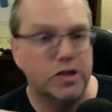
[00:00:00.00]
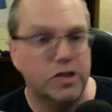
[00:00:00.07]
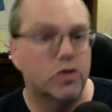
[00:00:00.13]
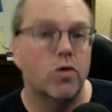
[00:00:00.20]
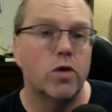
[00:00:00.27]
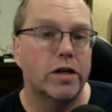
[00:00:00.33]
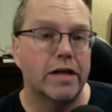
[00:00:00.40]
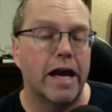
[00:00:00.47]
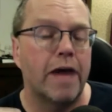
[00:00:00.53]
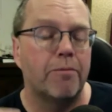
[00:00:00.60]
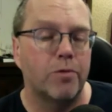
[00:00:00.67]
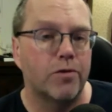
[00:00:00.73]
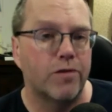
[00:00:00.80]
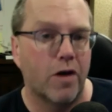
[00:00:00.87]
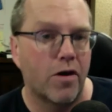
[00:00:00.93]
according to
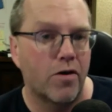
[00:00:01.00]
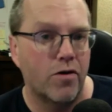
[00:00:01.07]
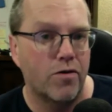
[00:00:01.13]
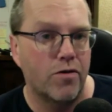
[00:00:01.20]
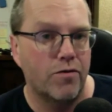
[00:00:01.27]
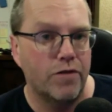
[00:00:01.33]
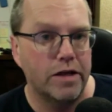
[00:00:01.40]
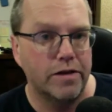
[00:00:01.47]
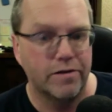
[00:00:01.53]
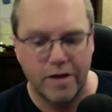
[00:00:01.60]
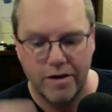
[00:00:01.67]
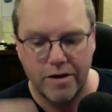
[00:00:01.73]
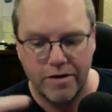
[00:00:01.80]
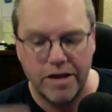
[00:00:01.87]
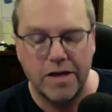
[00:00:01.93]
Apple's own figures.
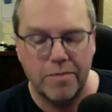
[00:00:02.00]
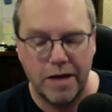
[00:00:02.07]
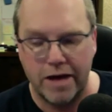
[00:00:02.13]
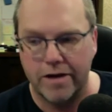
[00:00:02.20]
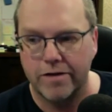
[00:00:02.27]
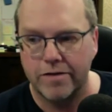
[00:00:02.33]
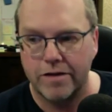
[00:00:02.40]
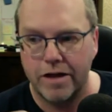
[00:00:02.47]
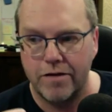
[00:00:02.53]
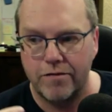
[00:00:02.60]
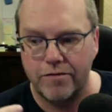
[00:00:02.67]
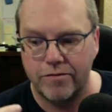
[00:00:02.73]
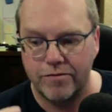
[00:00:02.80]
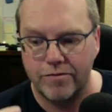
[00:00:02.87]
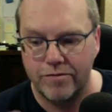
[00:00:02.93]
Think about it.
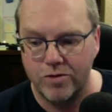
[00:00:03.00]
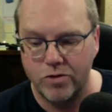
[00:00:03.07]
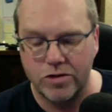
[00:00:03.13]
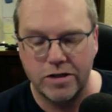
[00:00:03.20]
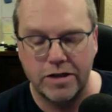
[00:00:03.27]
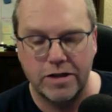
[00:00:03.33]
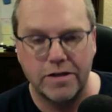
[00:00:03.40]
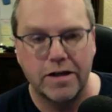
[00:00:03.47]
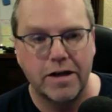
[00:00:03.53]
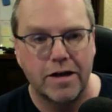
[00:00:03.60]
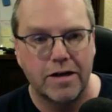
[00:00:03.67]
They've looked at it.